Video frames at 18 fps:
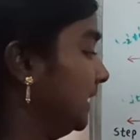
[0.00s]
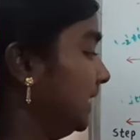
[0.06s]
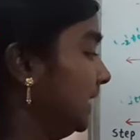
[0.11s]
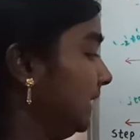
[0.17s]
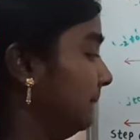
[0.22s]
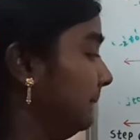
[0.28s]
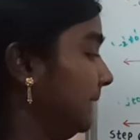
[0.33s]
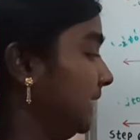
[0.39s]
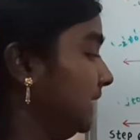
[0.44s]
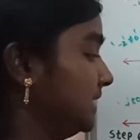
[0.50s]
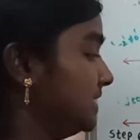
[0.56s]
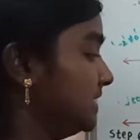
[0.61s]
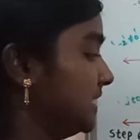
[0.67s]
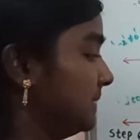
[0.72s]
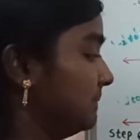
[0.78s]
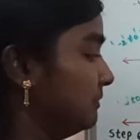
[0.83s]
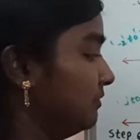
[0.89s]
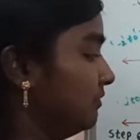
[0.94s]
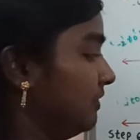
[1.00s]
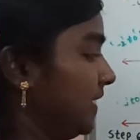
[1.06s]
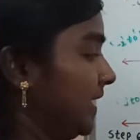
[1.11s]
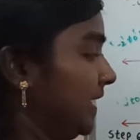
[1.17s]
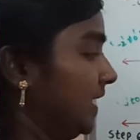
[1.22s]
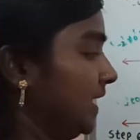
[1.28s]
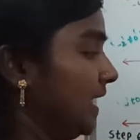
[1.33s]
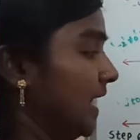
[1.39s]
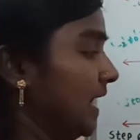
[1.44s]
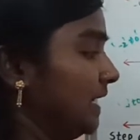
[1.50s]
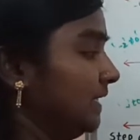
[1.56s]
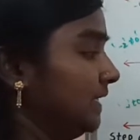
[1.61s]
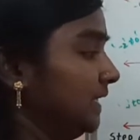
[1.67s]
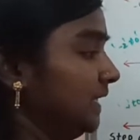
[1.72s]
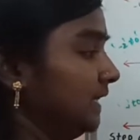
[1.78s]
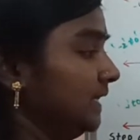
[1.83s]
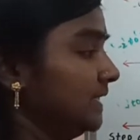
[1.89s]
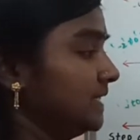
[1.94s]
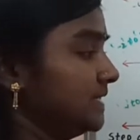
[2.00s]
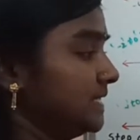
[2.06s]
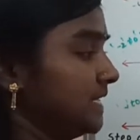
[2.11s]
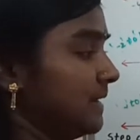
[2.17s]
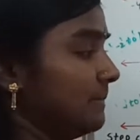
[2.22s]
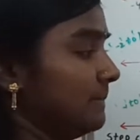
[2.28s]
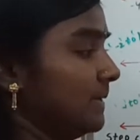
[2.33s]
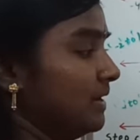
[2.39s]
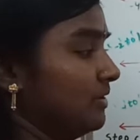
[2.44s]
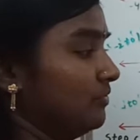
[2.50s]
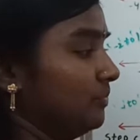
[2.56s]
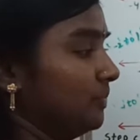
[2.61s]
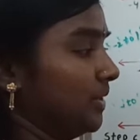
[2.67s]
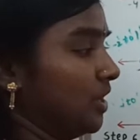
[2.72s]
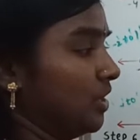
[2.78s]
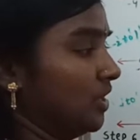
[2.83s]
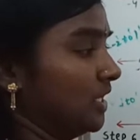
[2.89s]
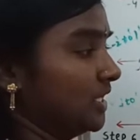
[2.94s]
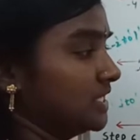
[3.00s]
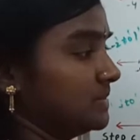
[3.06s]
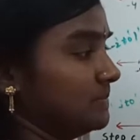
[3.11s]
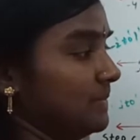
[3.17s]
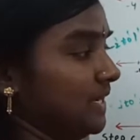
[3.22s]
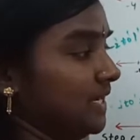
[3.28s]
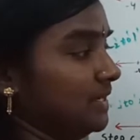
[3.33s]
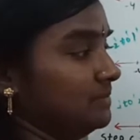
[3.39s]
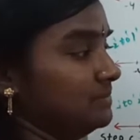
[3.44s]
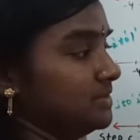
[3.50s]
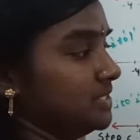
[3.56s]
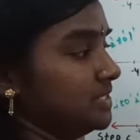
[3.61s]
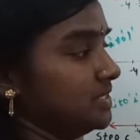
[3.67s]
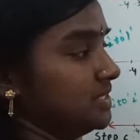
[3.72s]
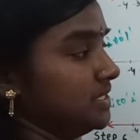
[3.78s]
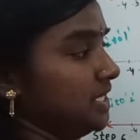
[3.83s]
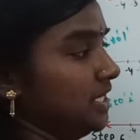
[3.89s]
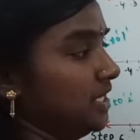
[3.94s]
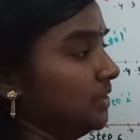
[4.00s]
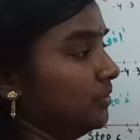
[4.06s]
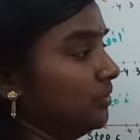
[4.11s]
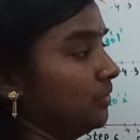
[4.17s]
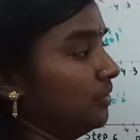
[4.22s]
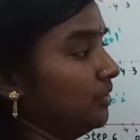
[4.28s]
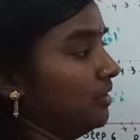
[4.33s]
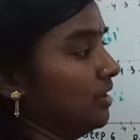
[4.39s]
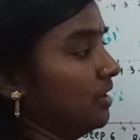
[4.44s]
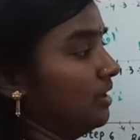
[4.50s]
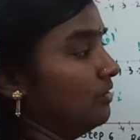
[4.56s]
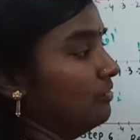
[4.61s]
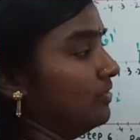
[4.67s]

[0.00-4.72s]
repeat step 5 until the sum of products becomes 0